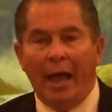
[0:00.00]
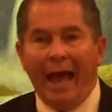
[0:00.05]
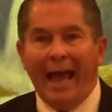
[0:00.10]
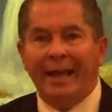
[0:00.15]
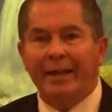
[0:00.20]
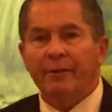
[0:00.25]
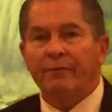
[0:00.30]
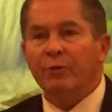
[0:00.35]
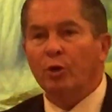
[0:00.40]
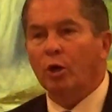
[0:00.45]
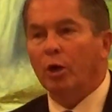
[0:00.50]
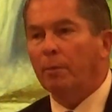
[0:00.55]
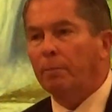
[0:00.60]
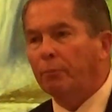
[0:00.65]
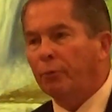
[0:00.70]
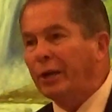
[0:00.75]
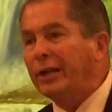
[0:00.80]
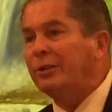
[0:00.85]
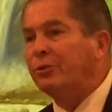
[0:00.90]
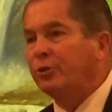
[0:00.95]
And if you're a
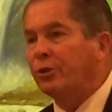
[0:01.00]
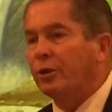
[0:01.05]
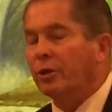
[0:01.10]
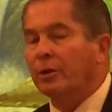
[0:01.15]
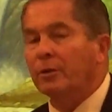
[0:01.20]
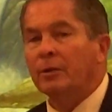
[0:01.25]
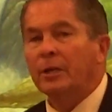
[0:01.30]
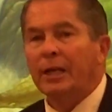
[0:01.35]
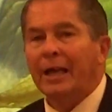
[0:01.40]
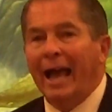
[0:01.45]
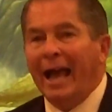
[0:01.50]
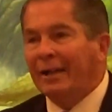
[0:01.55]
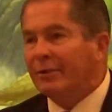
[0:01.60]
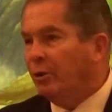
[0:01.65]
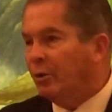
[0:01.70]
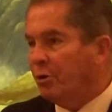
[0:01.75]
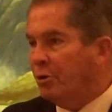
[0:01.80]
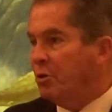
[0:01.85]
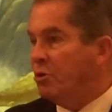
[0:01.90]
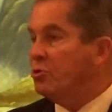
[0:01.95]
preacher and
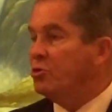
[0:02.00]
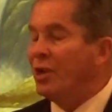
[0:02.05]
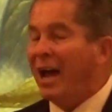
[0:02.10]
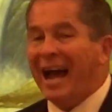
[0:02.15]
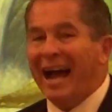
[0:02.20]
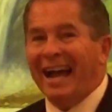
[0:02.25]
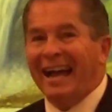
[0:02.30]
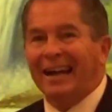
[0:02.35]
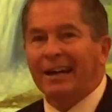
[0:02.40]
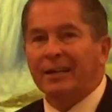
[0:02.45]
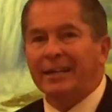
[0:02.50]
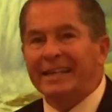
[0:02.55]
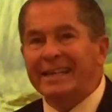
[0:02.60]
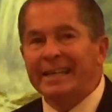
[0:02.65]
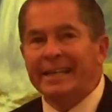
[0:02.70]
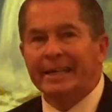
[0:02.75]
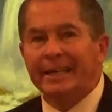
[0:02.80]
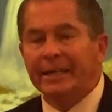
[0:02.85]
your desire